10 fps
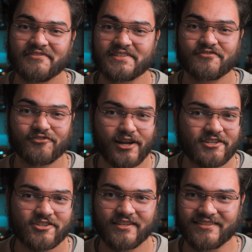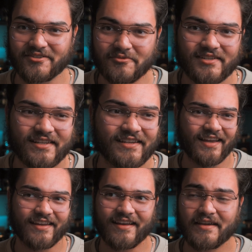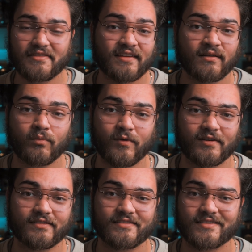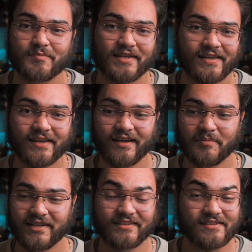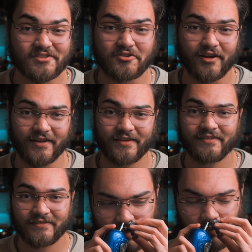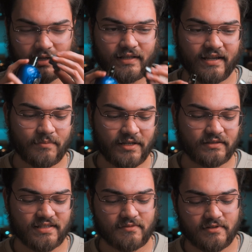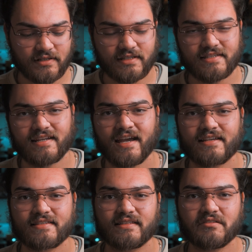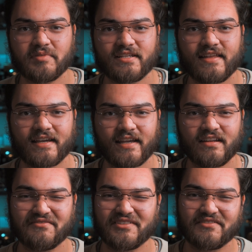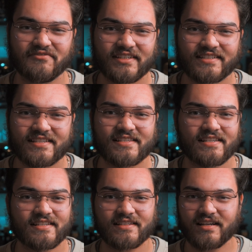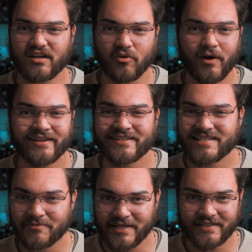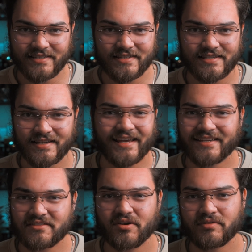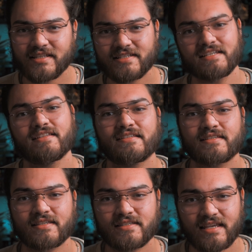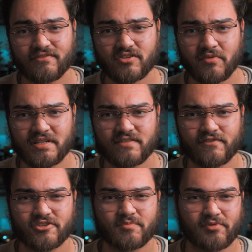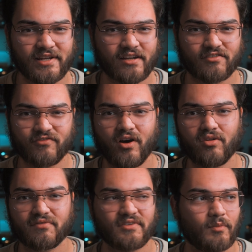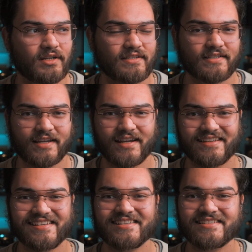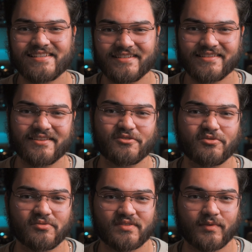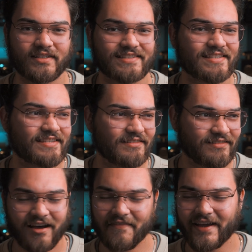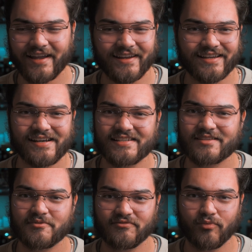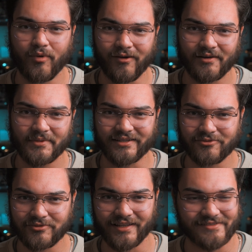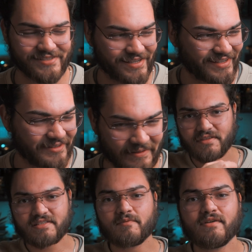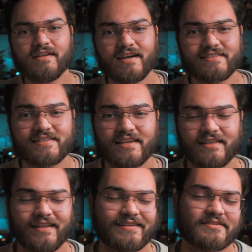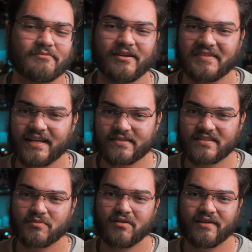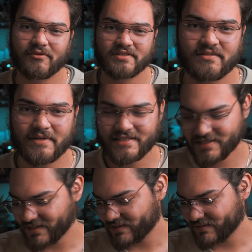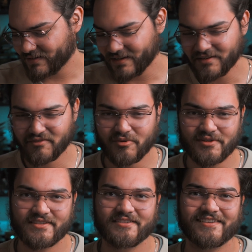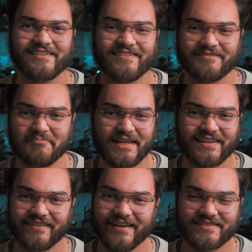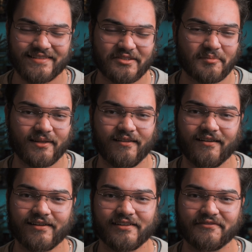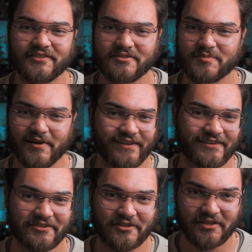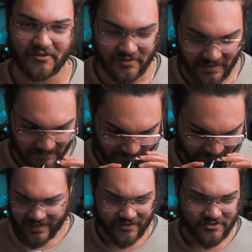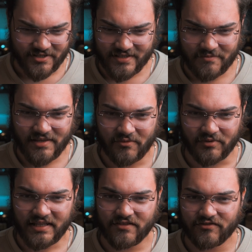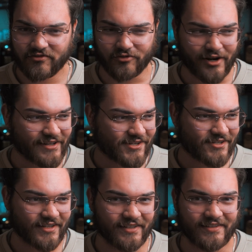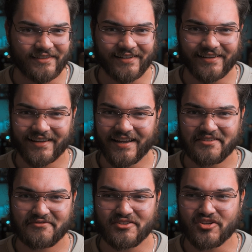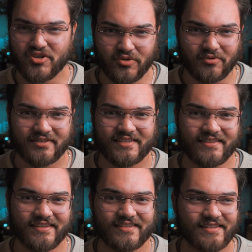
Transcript: It's fresh, it's oudy, and I think it warrants picking up and at least trying. What I like about this one is it has a little bit of that kind of Invictus-y aquatic sweetness, and I can totally see this as a safe choice for spring or fall if you wanted to kind of ease into the ouds while it's still on that kind of cusp of warm and cool outside. This one, I'd say it lasts around 8 to 12 hours on my skin, and of course you can make it last a little bit longer if you spray it on your clothing. Yeah, there's just something really fresh and kind of new to this.